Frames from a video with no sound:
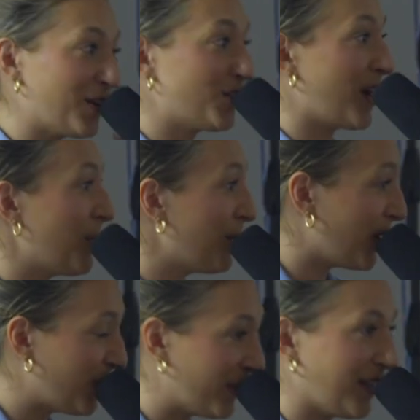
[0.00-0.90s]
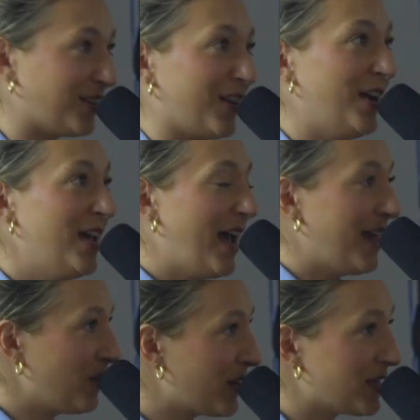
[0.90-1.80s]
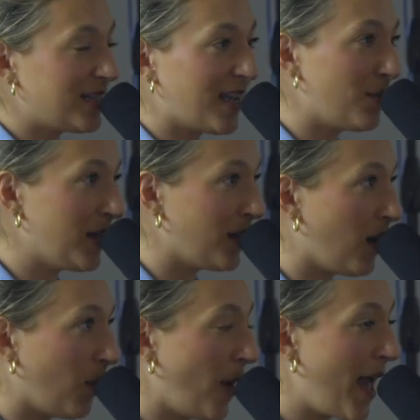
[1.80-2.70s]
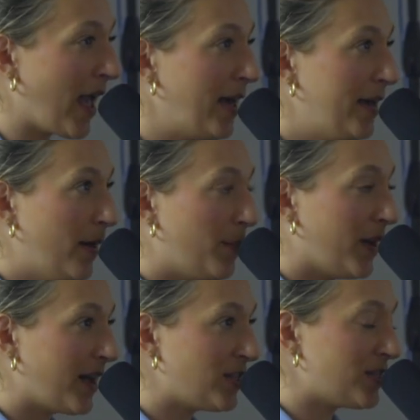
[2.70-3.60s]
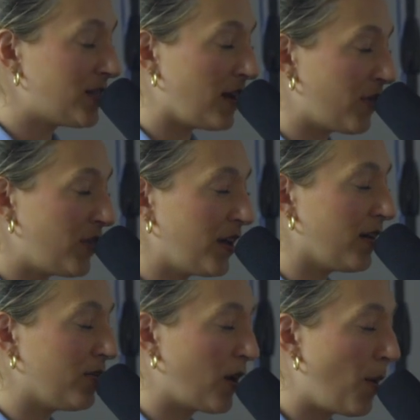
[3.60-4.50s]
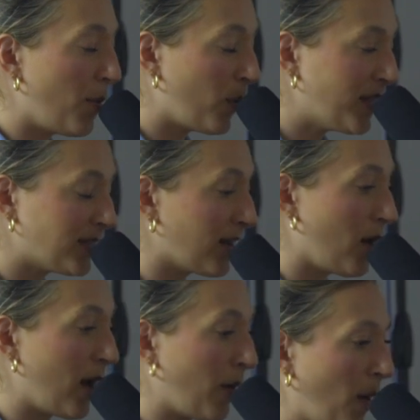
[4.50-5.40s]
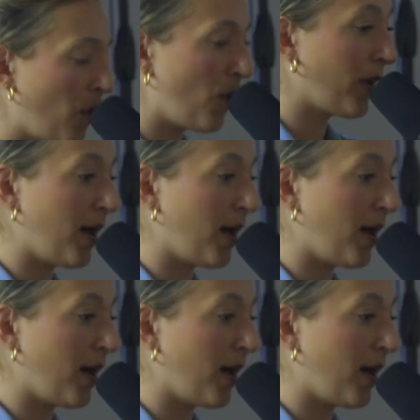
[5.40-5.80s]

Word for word: or trying to be perfect or and the lord has taken me a long way but i just i think of a couple weeks ago i, I woke